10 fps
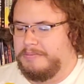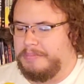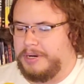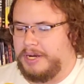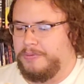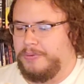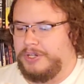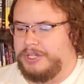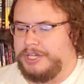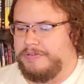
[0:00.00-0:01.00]
but I
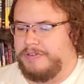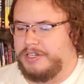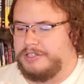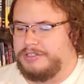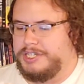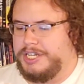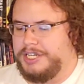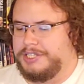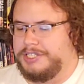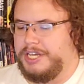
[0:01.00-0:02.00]
will give it
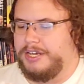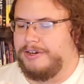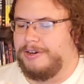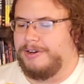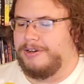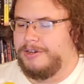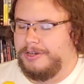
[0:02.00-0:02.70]
D tier